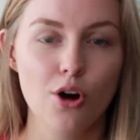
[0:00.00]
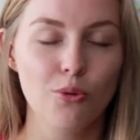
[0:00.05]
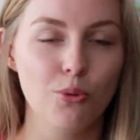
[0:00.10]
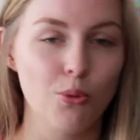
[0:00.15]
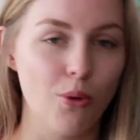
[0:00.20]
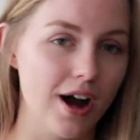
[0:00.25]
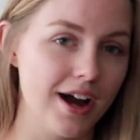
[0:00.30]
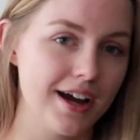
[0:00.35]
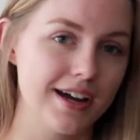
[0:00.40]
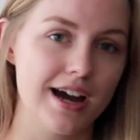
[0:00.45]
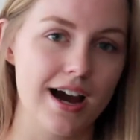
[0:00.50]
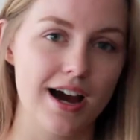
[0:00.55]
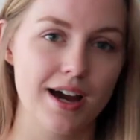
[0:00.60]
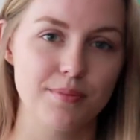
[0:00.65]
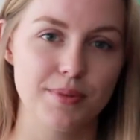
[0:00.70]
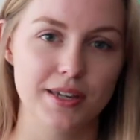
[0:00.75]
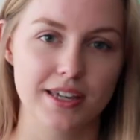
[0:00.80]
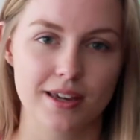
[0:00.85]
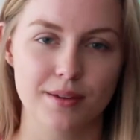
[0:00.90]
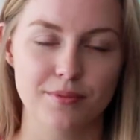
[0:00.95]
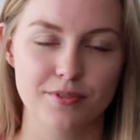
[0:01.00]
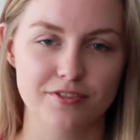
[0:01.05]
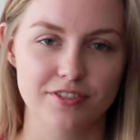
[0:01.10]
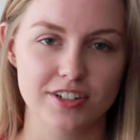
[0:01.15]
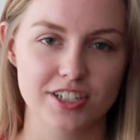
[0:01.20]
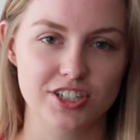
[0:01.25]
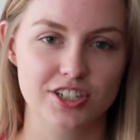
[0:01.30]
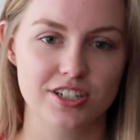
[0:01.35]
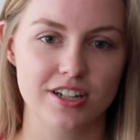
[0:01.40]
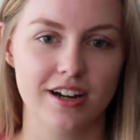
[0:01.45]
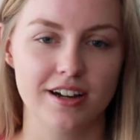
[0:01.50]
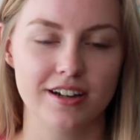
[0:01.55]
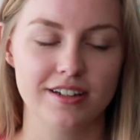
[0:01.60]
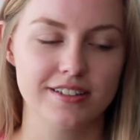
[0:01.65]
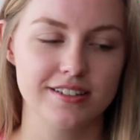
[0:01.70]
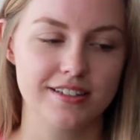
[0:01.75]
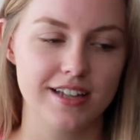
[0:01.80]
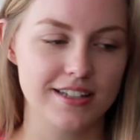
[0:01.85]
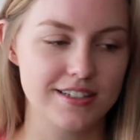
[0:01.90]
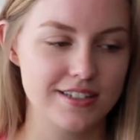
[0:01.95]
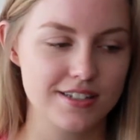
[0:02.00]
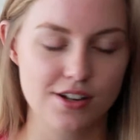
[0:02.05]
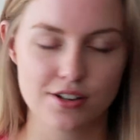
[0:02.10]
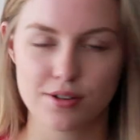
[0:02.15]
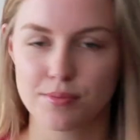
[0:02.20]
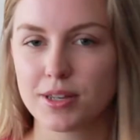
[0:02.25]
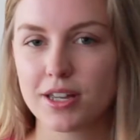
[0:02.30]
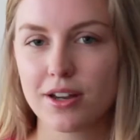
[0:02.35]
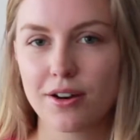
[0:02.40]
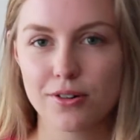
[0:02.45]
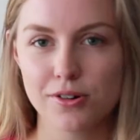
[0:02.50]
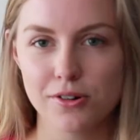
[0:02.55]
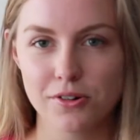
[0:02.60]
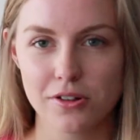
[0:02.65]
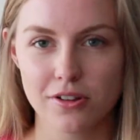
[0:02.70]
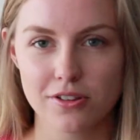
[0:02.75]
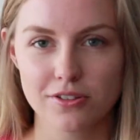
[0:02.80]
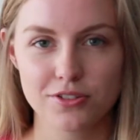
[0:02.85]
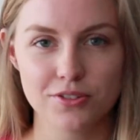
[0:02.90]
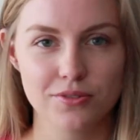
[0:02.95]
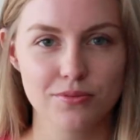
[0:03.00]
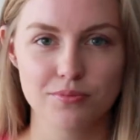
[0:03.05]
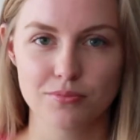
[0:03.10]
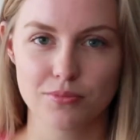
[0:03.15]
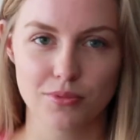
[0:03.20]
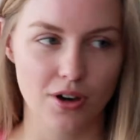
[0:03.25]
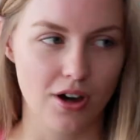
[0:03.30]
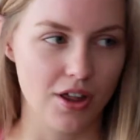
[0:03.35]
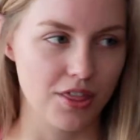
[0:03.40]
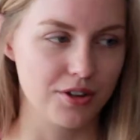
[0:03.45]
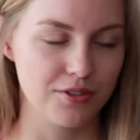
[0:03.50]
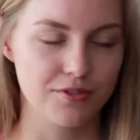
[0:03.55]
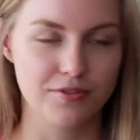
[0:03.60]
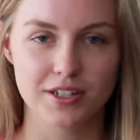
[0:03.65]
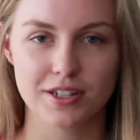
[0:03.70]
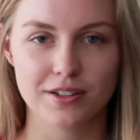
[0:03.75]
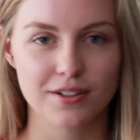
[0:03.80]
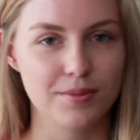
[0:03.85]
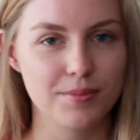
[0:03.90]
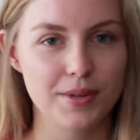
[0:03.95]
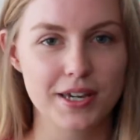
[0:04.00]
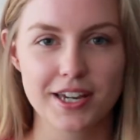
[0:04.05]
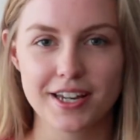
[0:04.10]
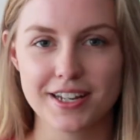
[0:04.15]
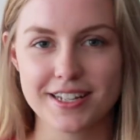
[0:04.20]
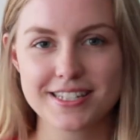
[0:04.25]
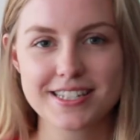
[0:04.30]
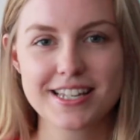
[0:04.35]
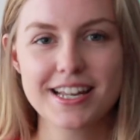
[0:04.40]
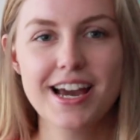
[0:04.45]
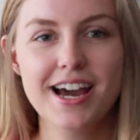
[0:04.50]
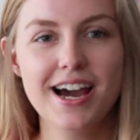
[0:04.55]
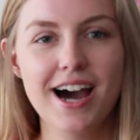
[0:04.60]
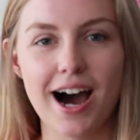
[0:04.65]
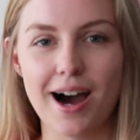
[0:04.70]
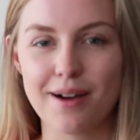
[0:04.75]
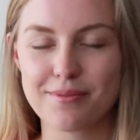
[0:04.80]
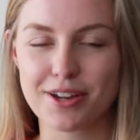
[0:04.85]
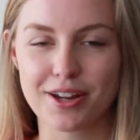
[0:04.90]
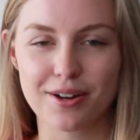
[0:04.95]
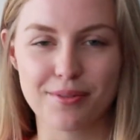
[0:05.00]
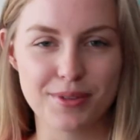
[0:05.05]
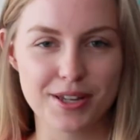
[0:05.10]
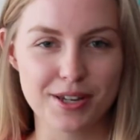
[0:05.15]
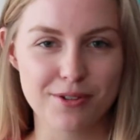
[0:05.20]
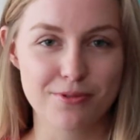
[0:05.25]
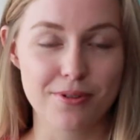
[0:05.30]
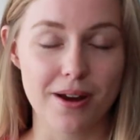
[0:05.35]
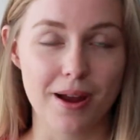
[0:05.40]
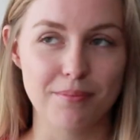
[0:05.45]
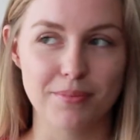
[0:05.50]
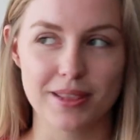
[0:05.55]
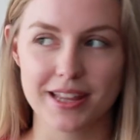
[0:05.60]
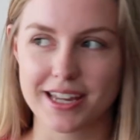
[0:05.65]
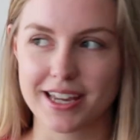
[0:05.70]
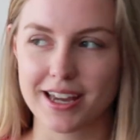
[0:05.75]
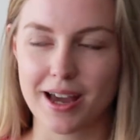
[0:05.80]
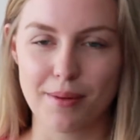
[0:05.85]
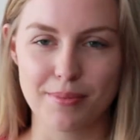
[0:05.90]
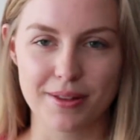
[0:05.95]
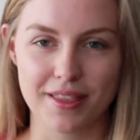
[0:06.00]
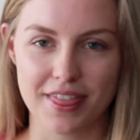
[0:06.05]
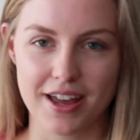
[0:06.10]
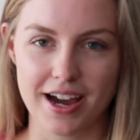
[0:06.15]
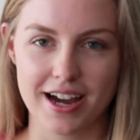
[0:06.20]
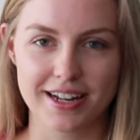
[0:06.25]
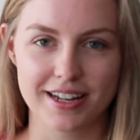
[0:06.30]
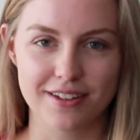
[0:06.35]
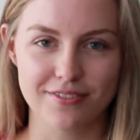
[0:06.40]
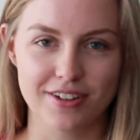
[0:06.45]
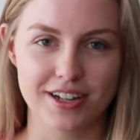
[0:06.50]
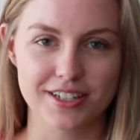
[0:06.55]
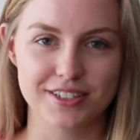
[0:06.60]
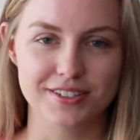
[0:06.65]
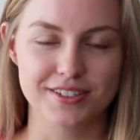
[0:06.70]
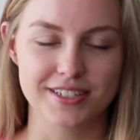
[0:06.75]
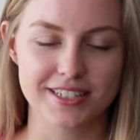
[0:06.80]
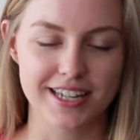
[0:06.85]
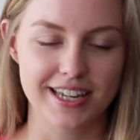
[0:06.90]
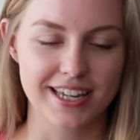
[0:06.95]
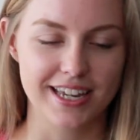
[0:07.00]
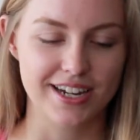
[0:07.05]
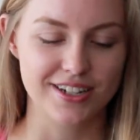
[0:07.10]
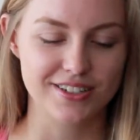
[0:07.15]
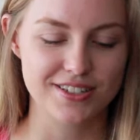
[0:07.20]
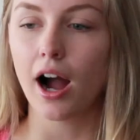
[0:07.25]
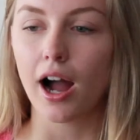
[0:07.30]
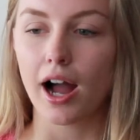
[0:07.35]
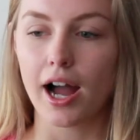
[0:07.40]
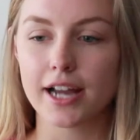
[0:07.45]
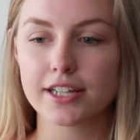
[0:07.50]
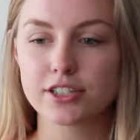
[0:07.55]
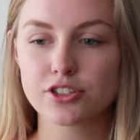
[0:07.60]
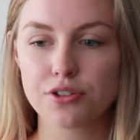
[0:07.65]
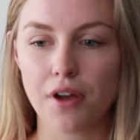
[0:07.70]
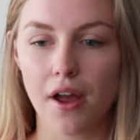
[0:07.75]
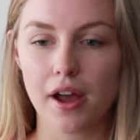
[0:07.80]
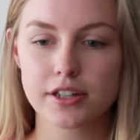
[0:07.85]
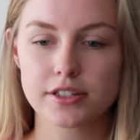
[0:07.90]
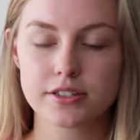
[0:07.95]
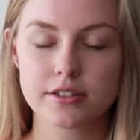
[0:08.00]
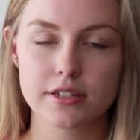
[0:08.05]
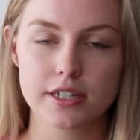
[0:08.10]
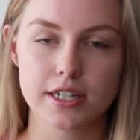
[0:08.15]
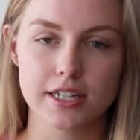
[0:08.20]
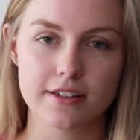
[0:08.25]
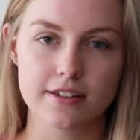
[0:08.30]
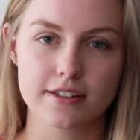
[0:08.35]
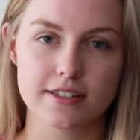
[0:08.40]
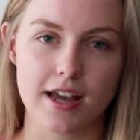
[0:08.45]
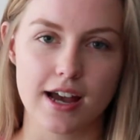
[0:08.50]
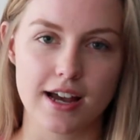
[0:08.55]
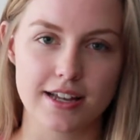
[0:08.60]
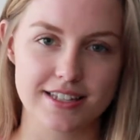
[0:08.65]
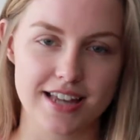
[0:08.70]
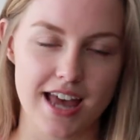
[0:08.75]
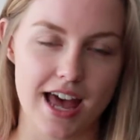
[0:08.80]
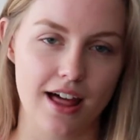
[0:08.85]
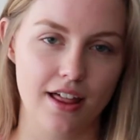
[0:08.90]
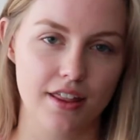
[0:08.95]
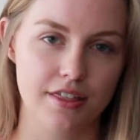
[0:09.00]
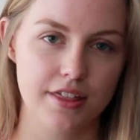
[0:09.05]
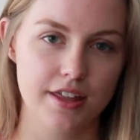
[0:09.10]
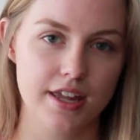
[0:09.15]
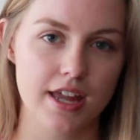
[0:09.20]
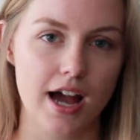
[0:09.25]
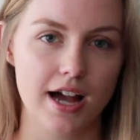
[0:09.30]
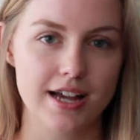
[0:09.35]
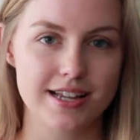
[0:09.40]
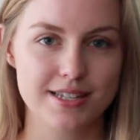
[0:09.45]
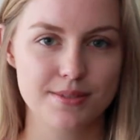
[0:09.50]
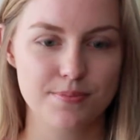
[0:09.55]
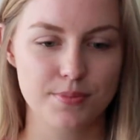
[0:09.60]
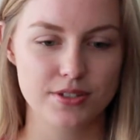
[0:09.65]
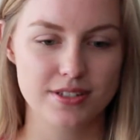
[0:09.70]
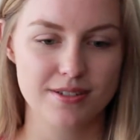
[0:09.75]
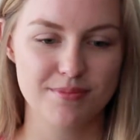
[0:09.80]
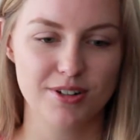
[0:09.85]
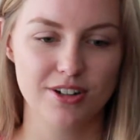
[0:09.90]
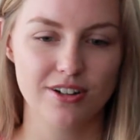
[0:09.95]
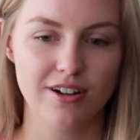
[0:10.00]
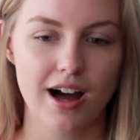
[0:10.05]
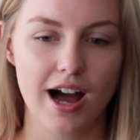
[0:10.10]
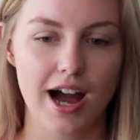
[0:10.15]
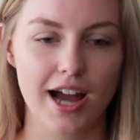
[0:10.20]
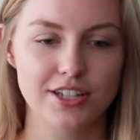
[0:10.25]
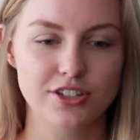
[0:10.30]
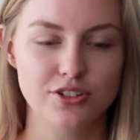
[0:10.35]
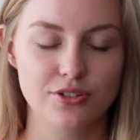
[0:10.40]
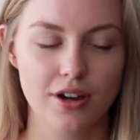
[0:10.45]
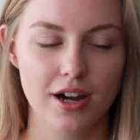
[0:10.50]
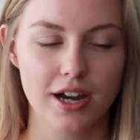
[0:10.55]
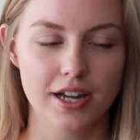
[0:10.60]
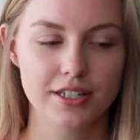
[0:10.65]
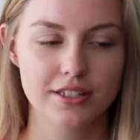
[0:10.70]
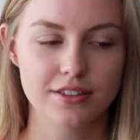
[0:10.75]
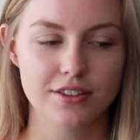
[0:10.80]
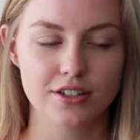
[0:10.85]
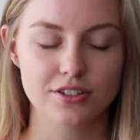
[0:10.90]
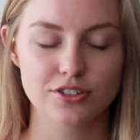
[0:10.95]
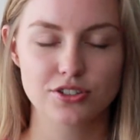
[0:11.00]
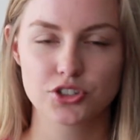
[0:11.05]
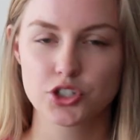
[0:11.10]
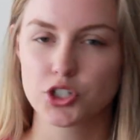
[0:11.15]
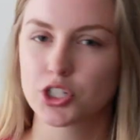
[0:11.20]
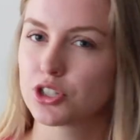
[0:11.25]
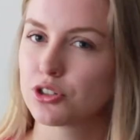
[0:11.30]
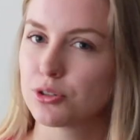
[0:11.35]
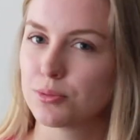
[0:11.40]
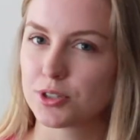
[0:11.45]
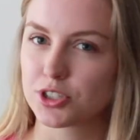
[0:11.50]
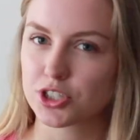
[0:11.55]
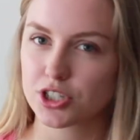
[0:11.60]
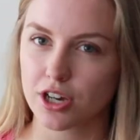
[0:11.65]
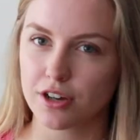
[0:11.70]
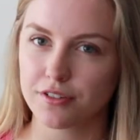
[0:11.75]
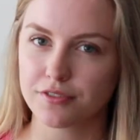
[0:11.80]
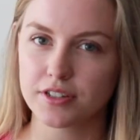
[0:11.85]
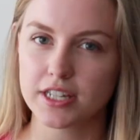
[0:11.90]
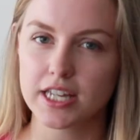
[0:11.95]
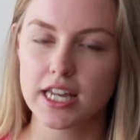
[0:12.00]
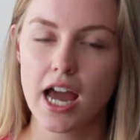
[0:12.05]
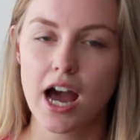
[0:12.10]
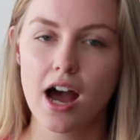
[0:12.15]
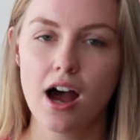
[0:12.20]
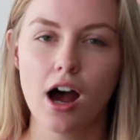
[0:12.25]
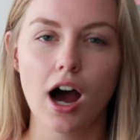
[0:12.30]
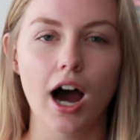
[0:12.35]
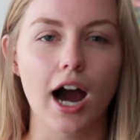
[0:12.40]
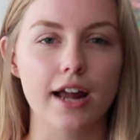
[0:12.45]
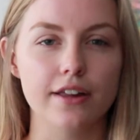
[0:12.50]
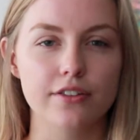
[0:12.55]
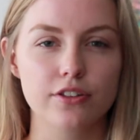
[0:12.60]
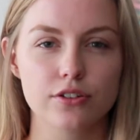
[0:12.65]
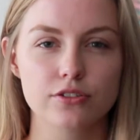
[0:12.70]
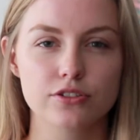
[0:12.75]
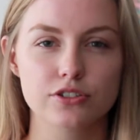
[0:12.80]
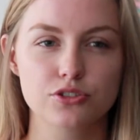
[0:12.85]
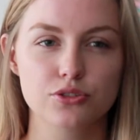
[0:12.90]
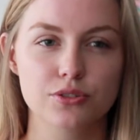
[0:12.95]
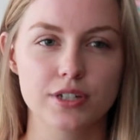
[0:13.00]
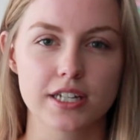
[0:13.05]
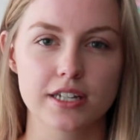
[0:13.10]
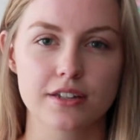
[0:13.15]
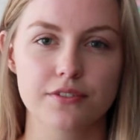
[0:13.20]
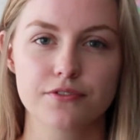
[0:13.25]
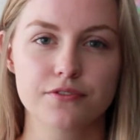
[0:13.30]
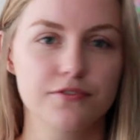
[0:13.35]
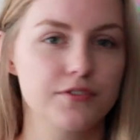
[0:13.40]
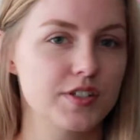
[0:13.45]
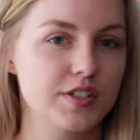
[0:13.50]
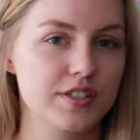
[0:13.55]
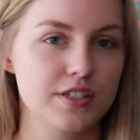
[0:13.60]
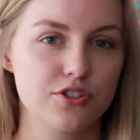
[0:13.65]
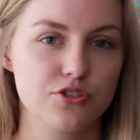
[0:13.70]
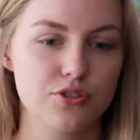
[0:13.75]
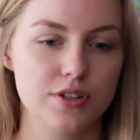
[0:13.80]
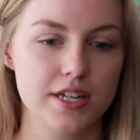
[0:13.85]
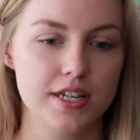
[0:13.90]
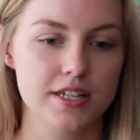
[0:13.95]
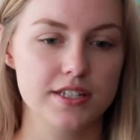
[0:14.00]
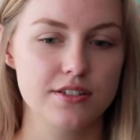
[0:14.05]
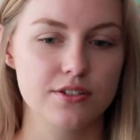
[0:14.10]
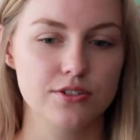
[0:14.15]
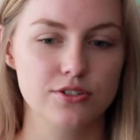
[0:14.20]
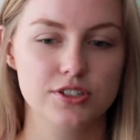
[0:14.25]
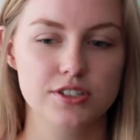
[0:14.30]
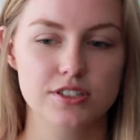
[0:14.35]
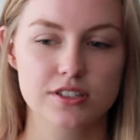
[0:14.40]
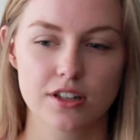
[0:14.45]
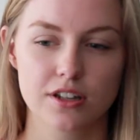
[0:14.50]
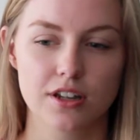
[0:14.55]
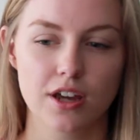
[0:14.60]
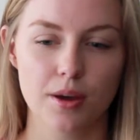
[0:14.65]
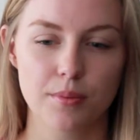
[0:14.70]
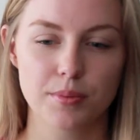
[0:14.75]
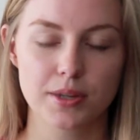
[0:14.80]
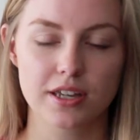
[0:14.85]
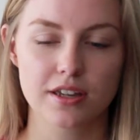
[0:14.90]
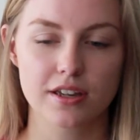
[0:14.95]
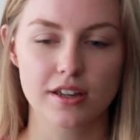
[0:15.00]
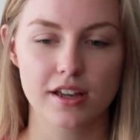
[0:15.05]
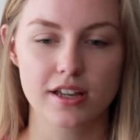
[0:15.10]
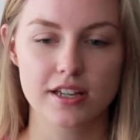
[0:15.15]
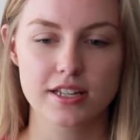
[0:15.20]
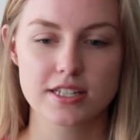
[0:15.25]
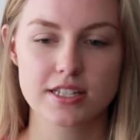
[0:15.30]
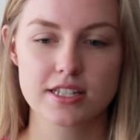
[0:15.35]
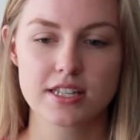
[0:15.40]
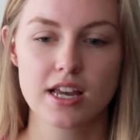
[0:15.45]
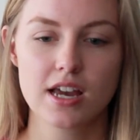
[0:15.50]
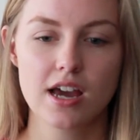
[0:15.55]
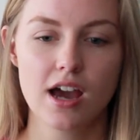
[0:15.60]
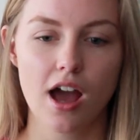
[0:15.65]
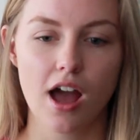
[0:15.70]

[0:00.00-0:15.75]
why I became a vegetarian. That's gonna be a whole other video because I'm gonna be rambling about that if I do it here. I try to eat as healthy as possible. I try not to drink too much coffee. I don't drink fizzy drinks or soda because